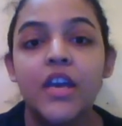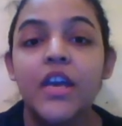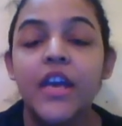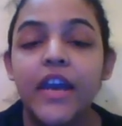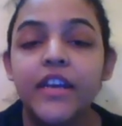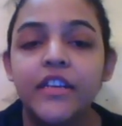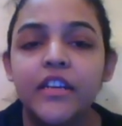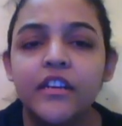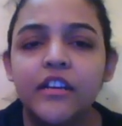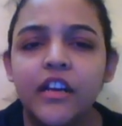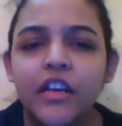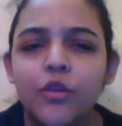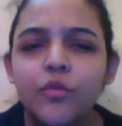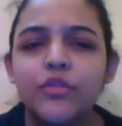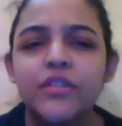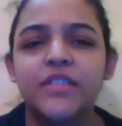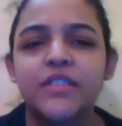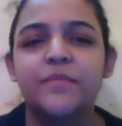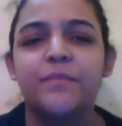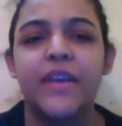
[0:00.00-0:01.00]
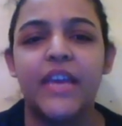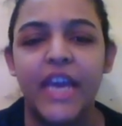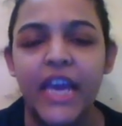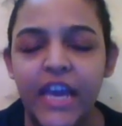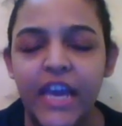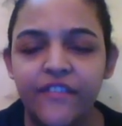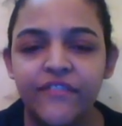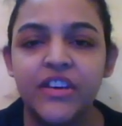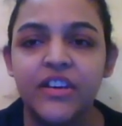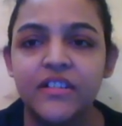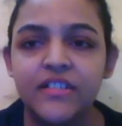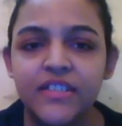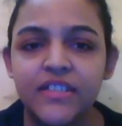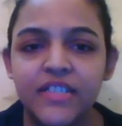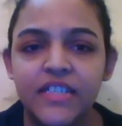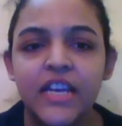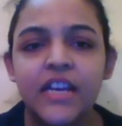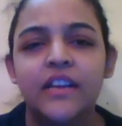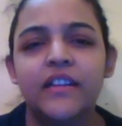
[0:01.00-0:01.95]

It includes behaviors